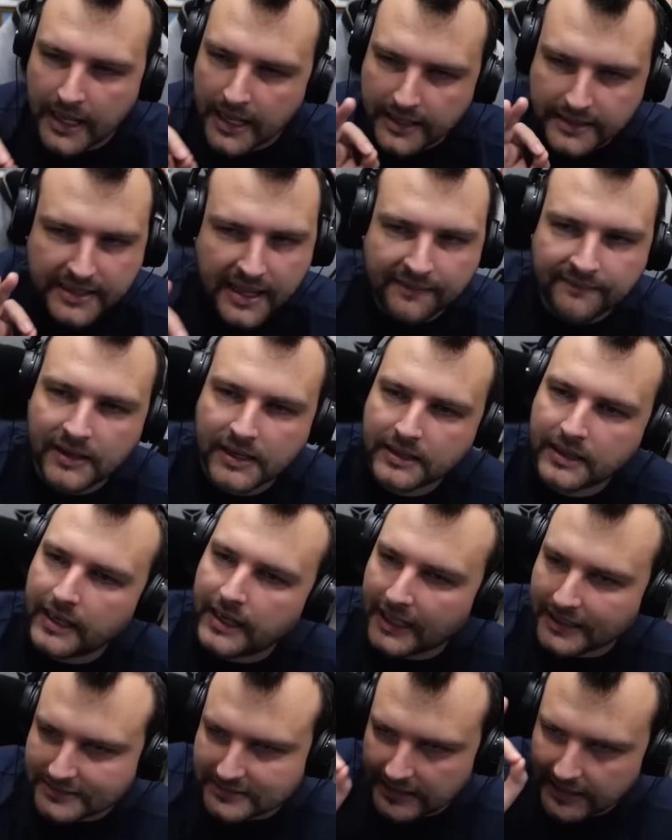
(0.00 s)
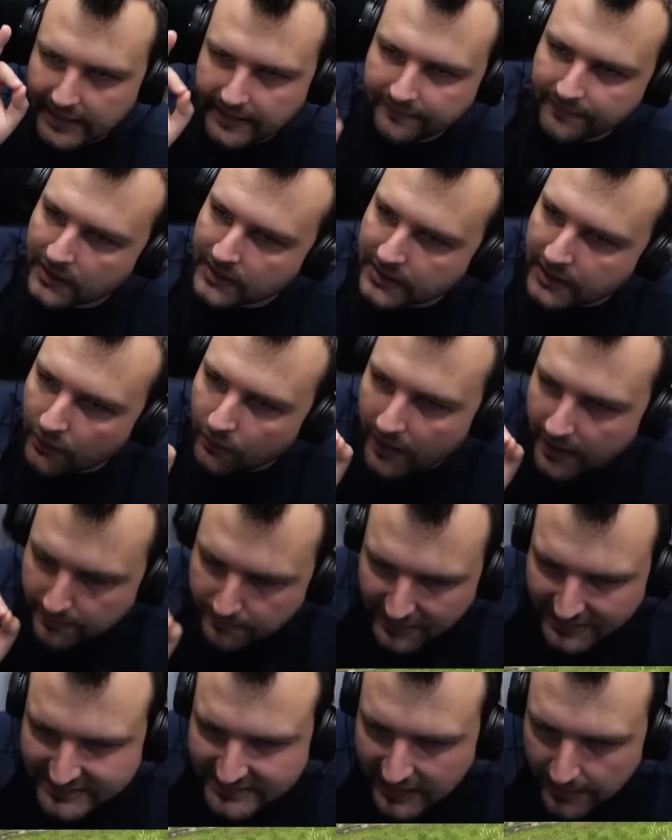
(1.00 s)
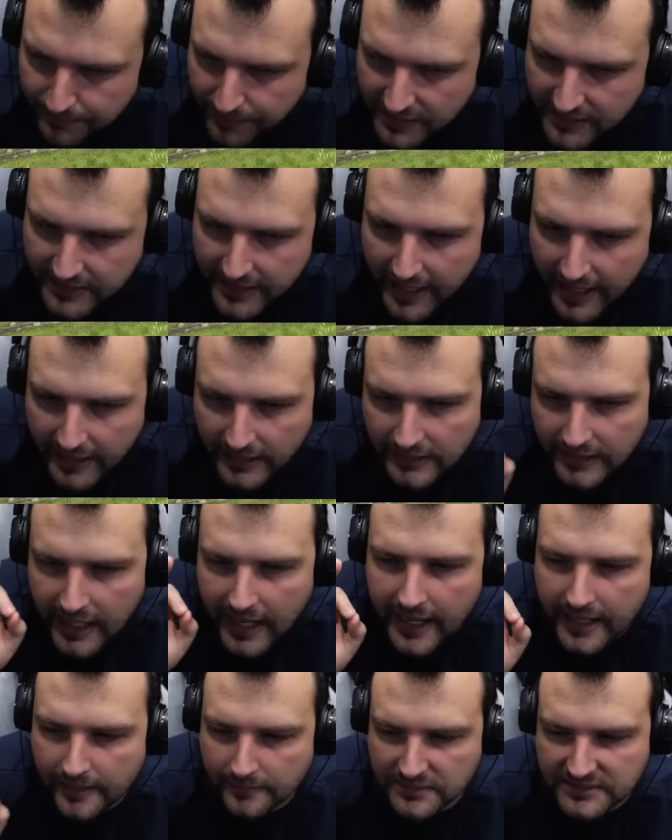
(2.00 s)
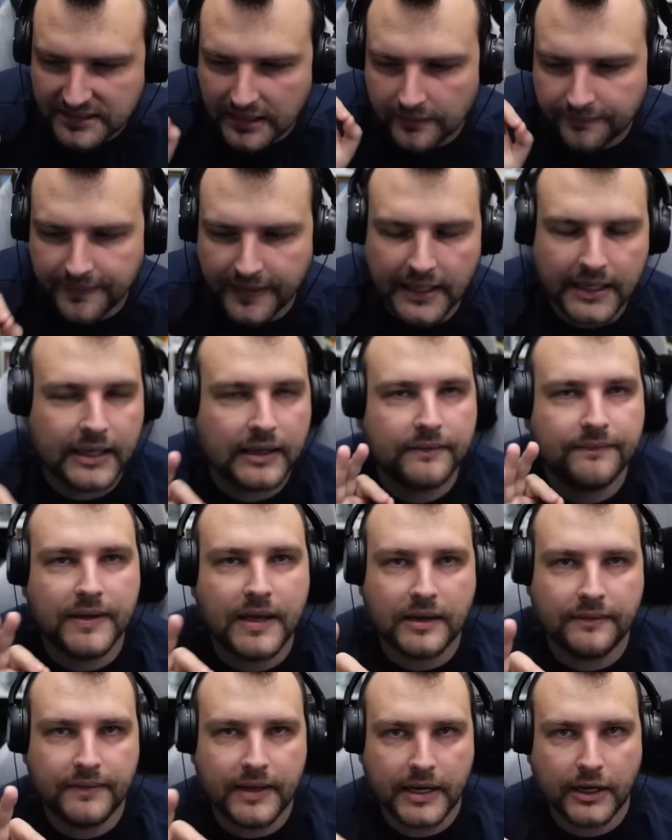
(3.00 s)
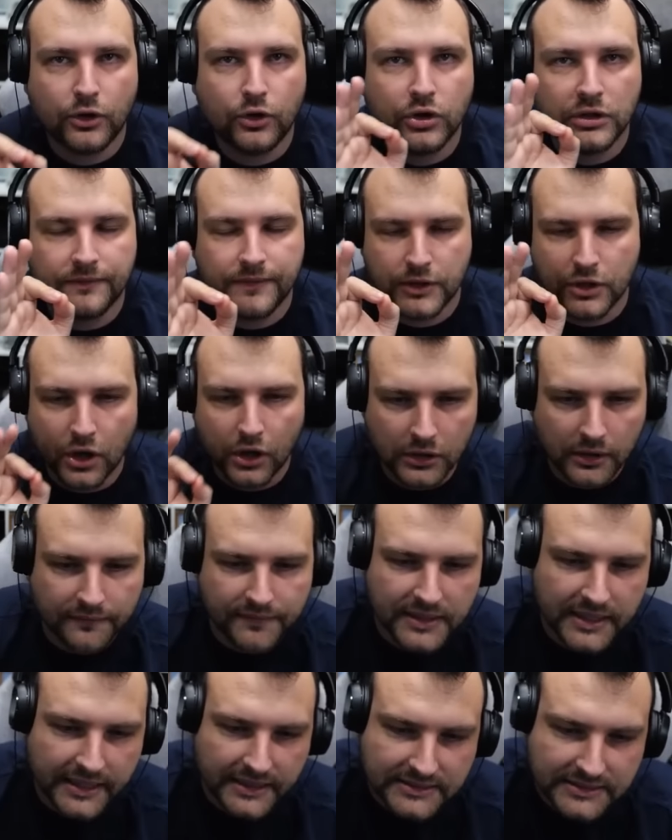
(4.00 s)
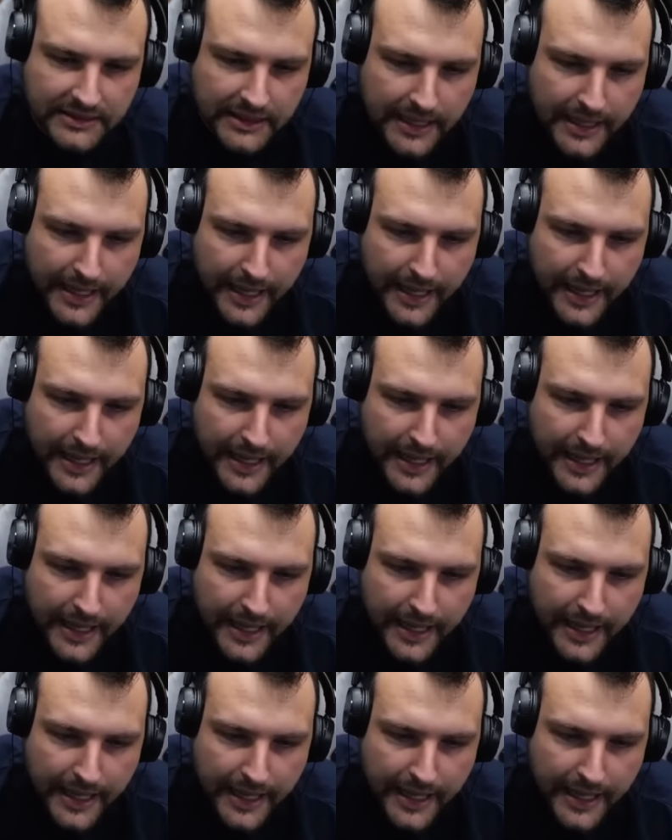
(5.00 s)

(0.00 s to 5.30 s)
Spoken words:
Nevertheless, even though I messed up in the end, I am still feeling very, very good with all of this.